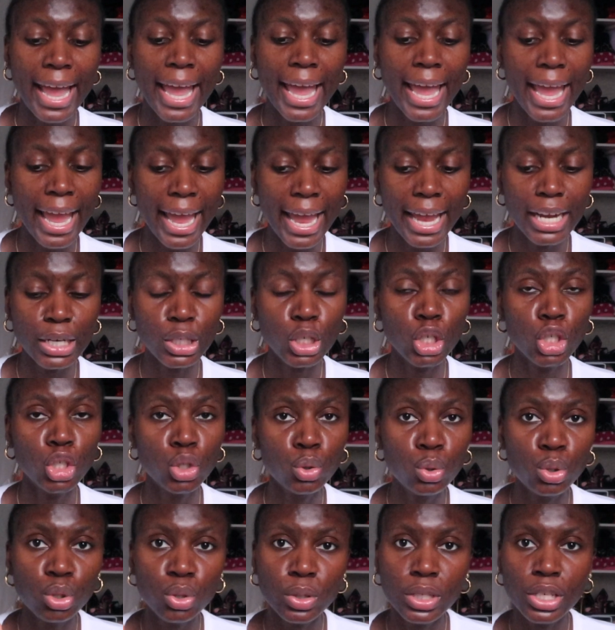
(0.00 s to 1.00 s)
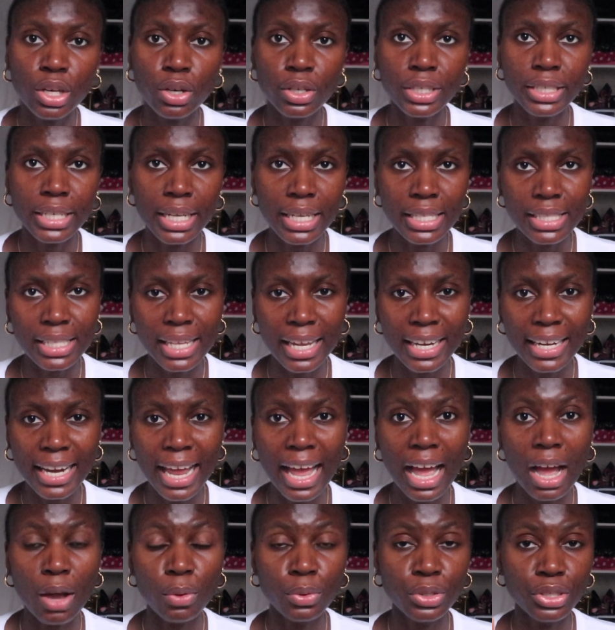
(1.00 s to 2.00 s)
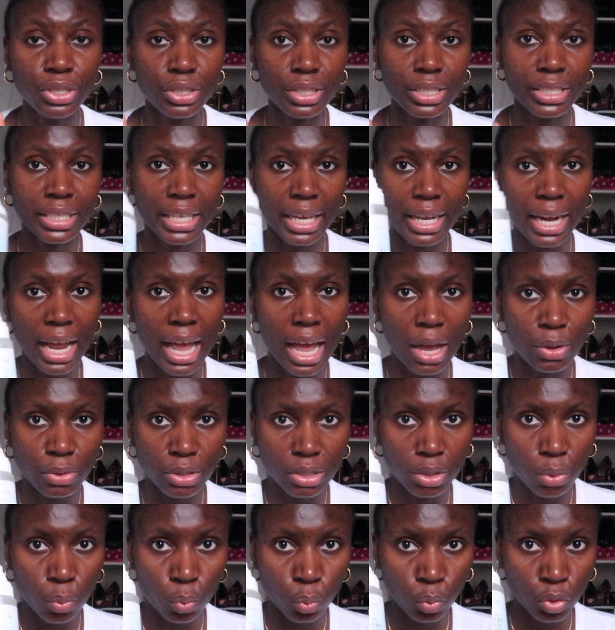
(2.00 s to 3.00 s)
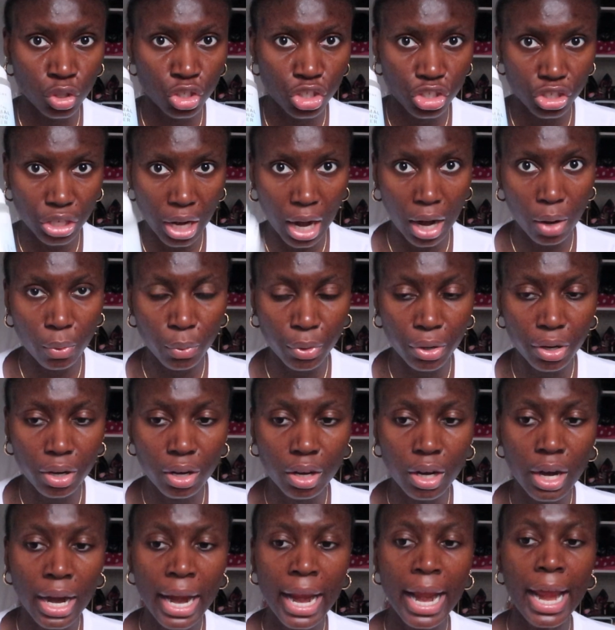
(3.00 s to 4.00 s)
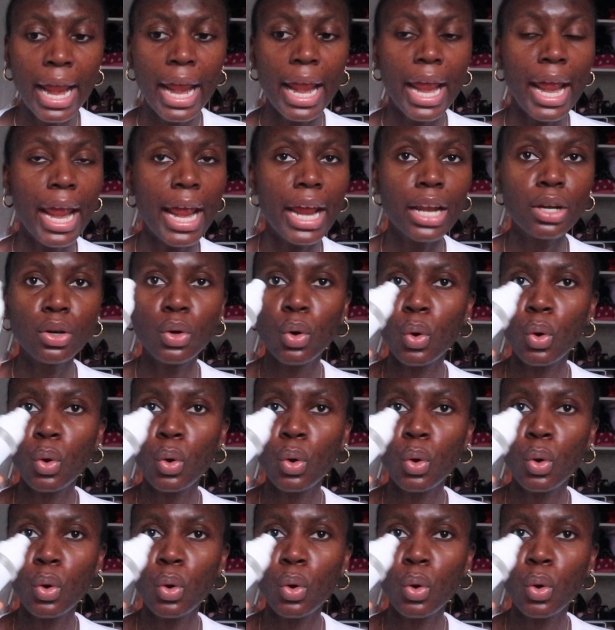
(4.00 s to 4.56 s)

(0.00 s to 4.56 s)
And usually on days like that, I would just get out the shower and